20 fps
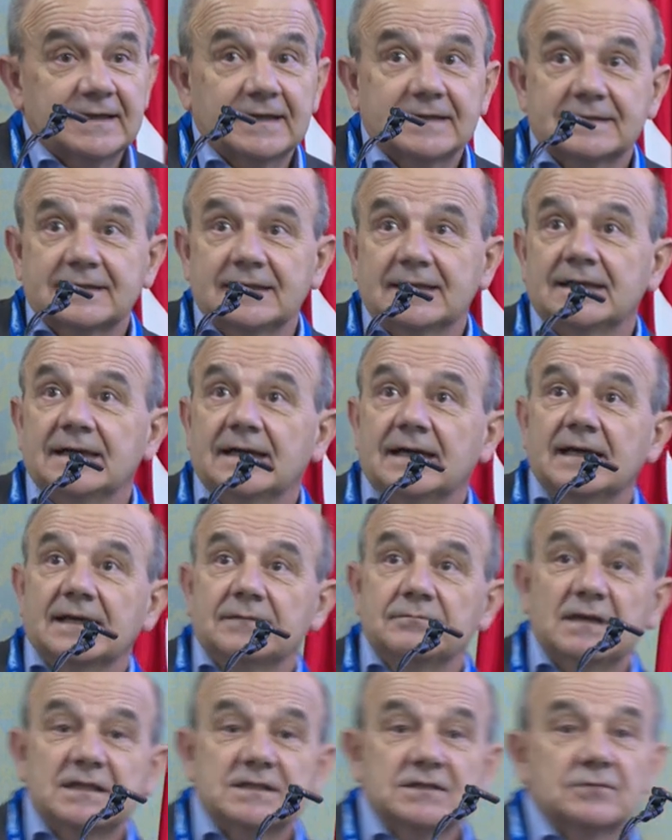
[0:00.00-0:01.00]
that uh,
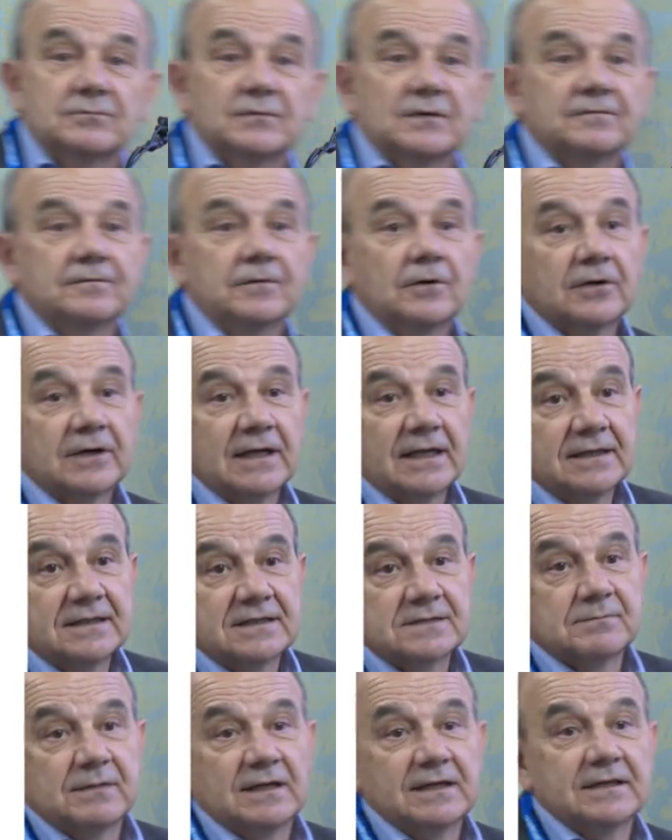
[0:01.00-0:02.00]
I mentioned before and
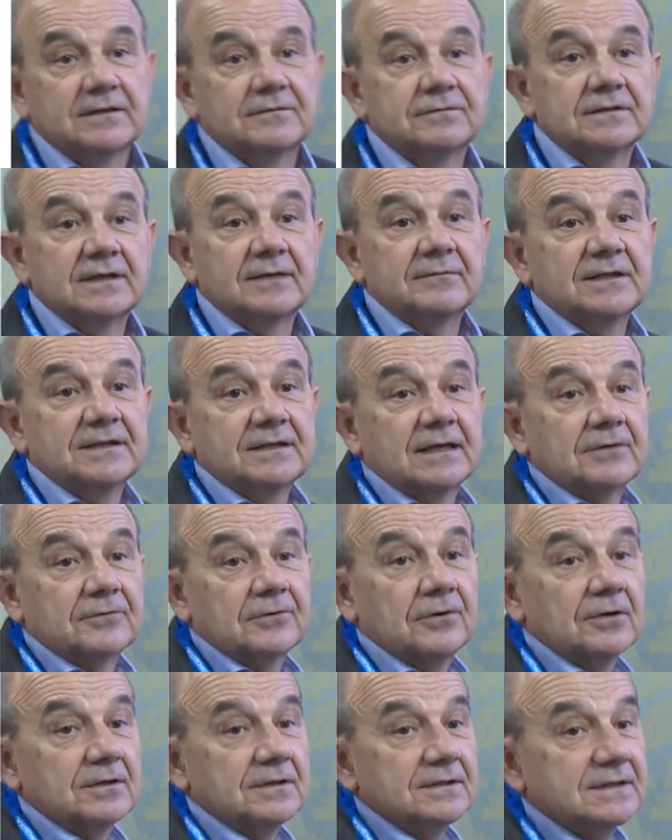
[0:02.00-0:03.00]
is playing a fundamental
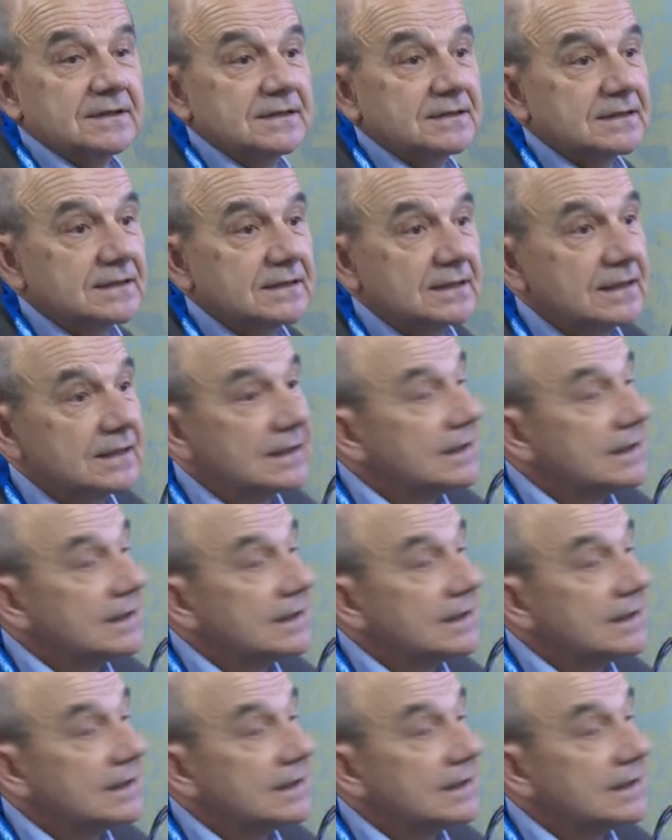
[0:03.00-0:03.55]
role in this, uh,